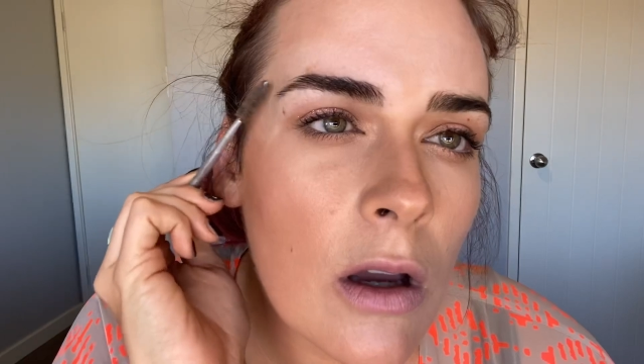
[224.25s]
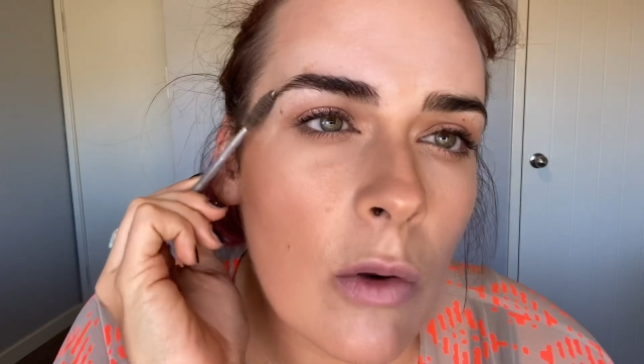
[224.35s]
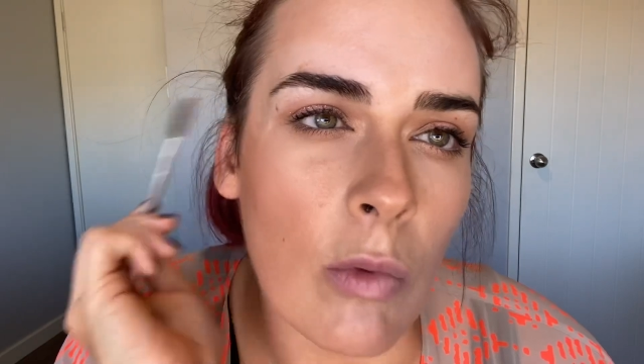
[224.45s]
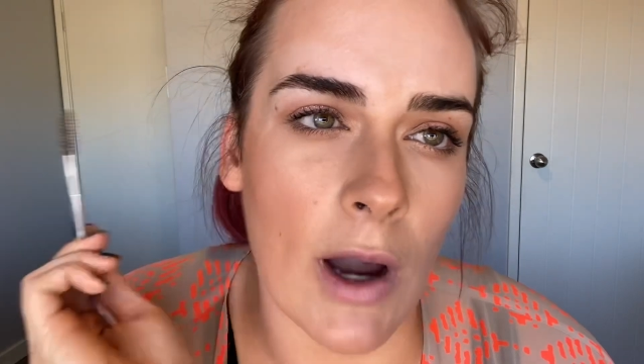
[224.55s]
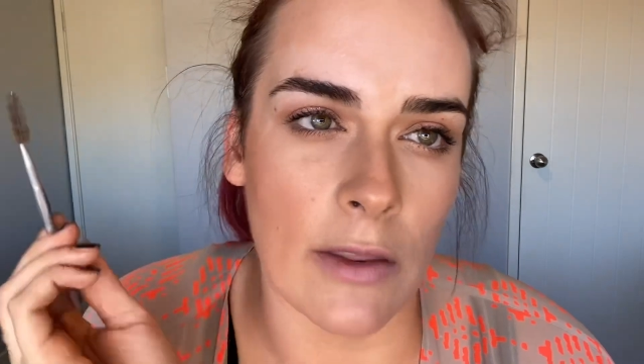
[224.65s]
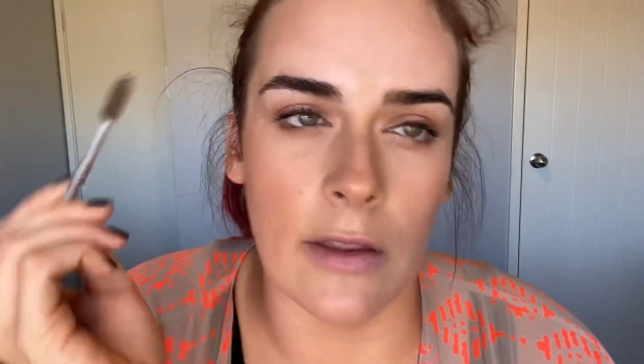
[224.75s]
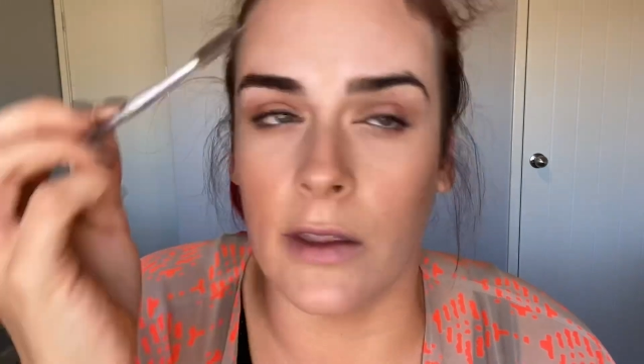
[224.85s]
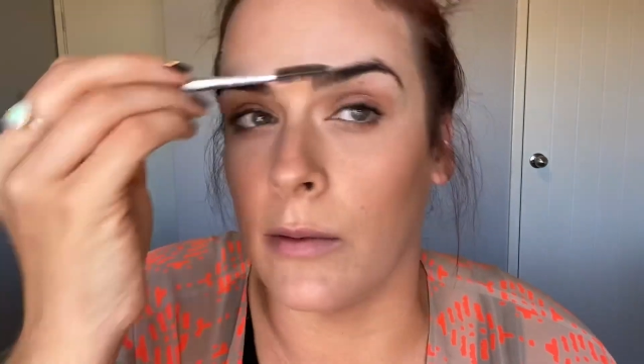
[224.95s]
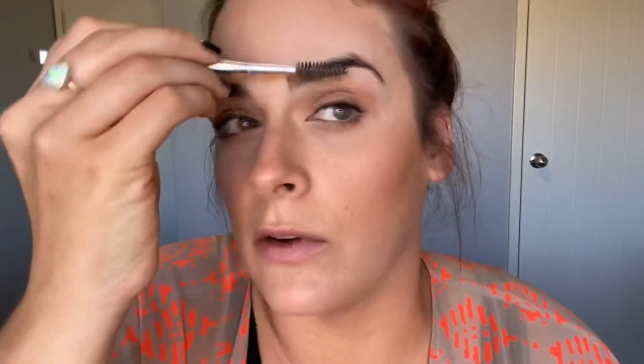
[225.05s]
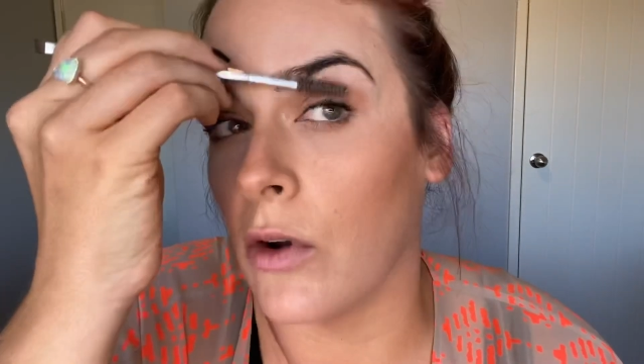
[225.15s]
rather
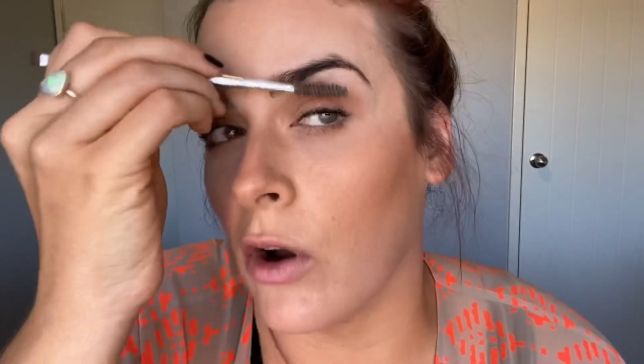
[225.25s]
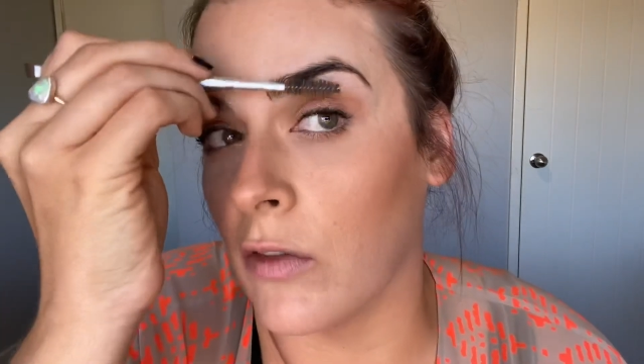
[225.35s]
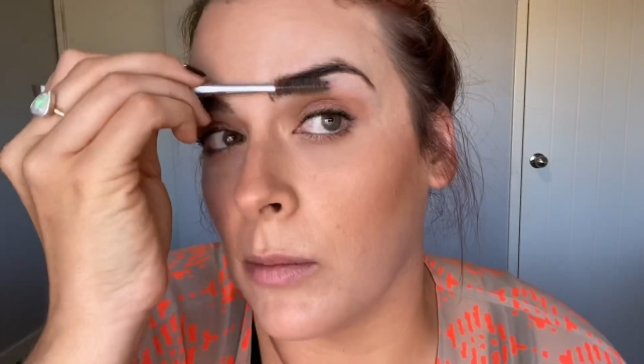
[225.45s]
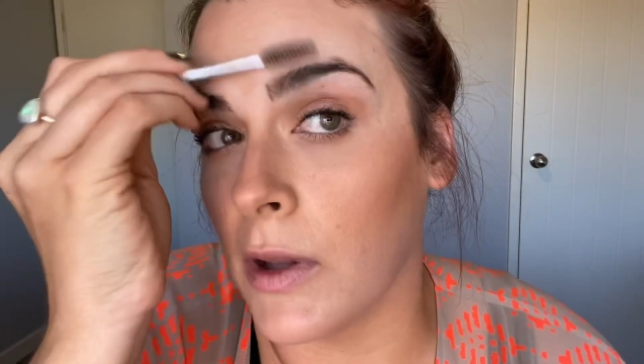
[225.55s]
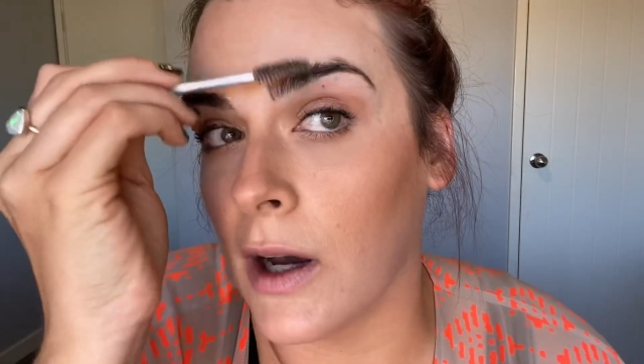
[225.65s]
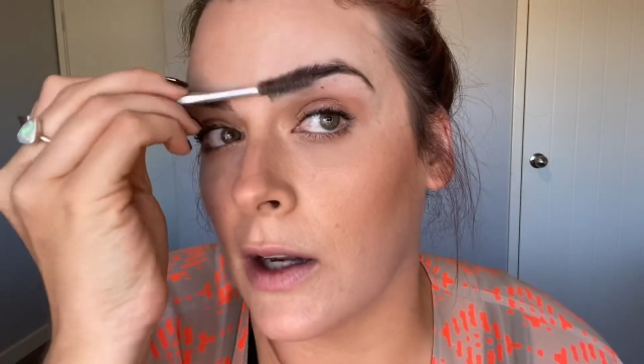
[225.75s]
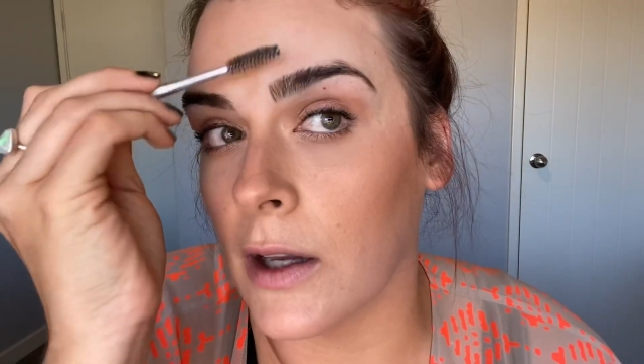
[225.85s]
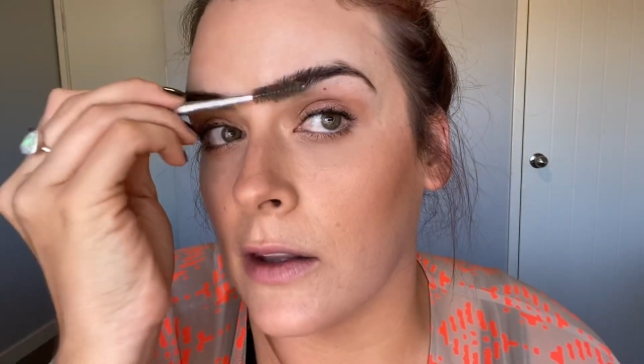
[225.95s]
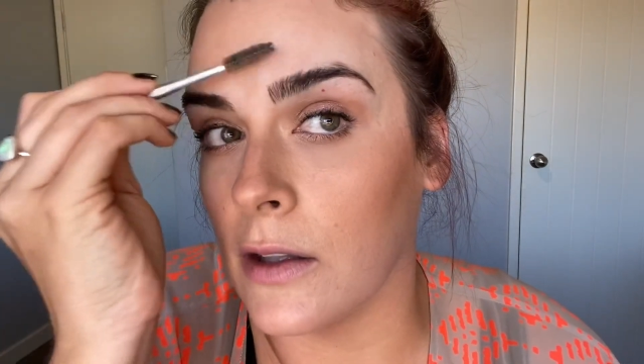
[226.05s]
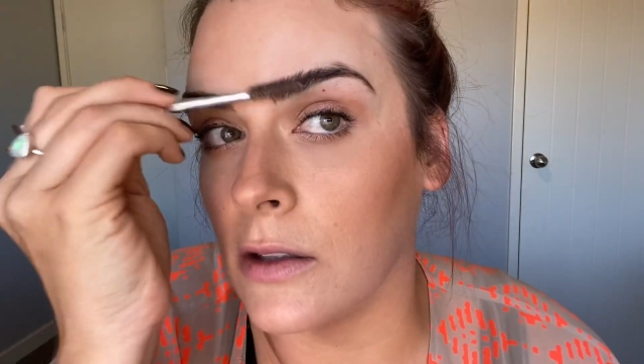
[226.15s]
than over pluck
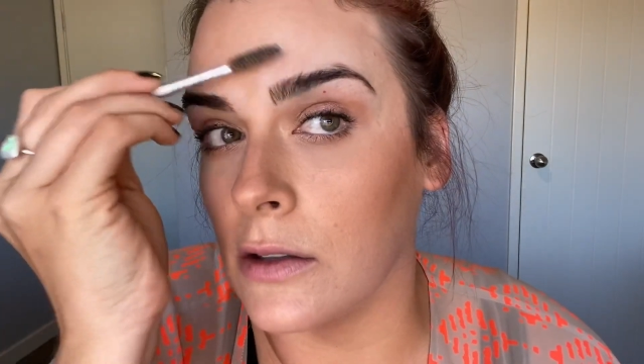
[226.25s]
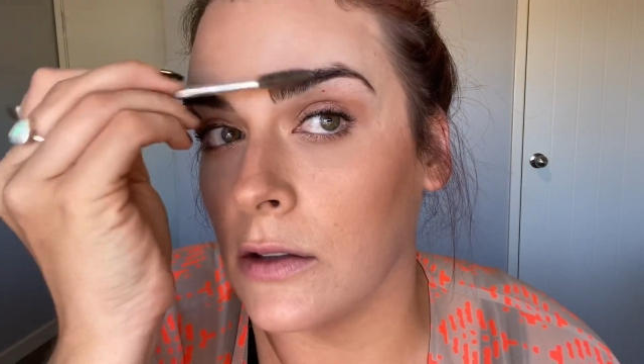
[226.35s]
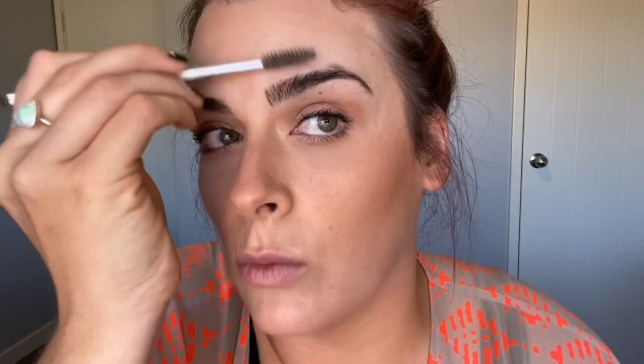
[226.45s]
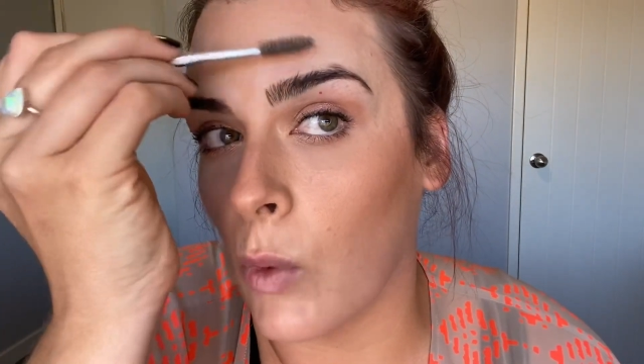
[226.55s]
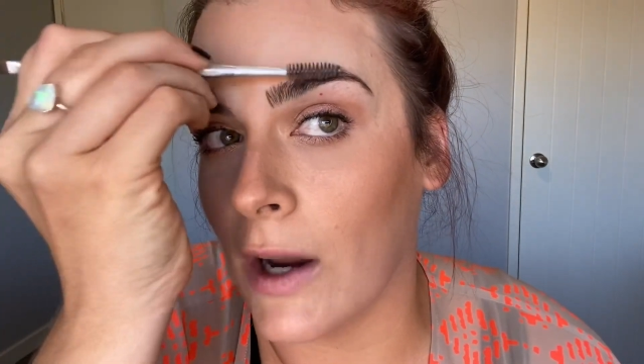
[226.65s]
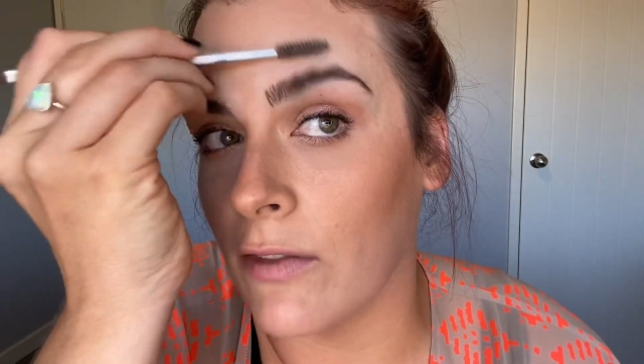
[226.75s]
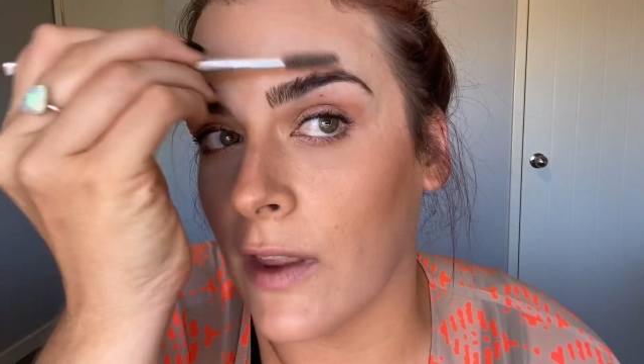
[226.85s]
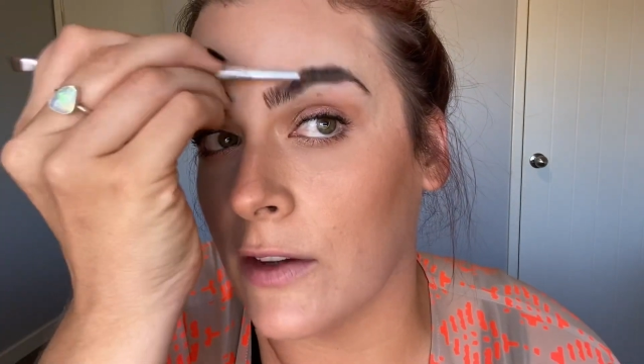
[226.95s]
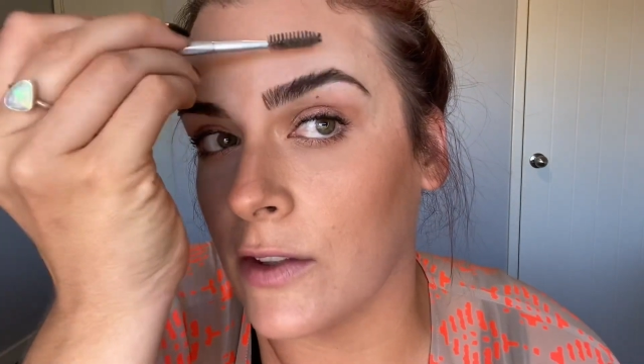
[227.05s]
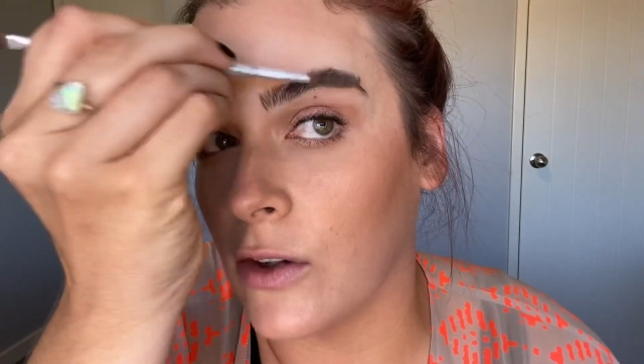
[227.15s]
and then wait for
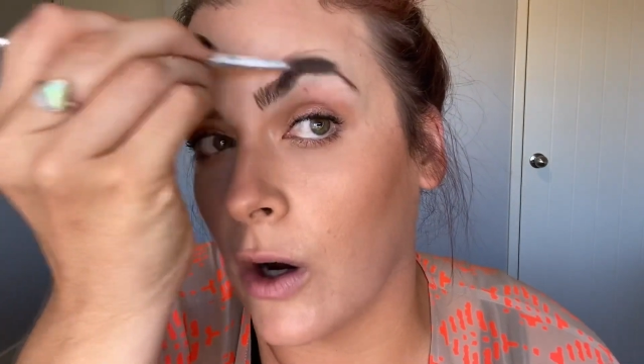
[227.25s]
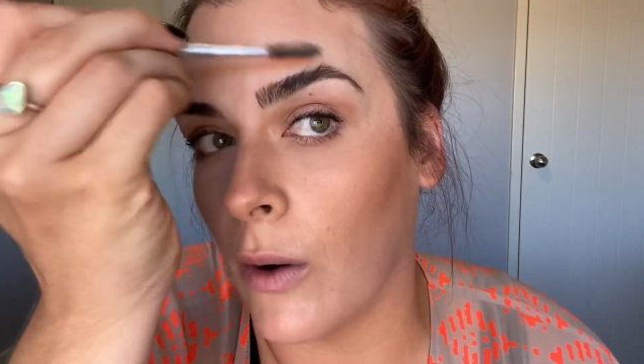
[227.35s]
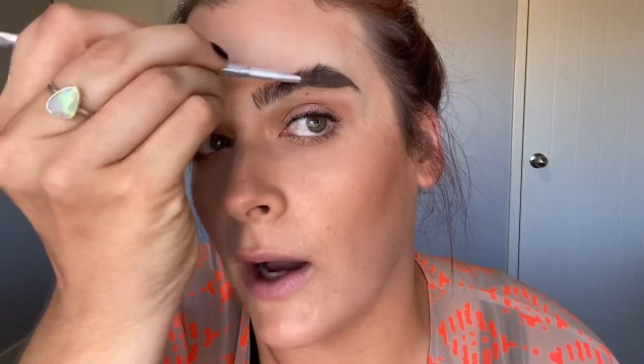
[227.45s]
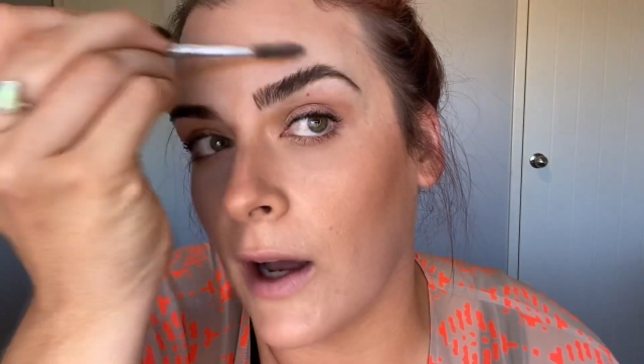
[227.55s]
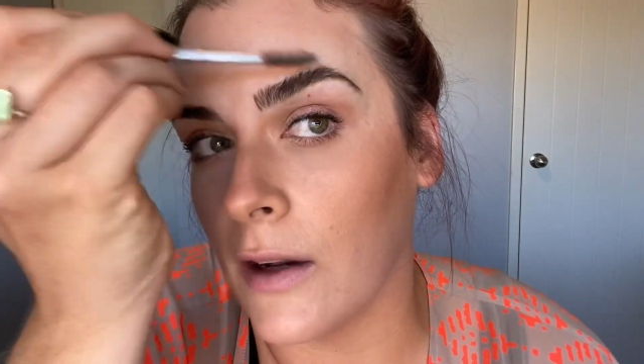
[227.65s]
that to grow out.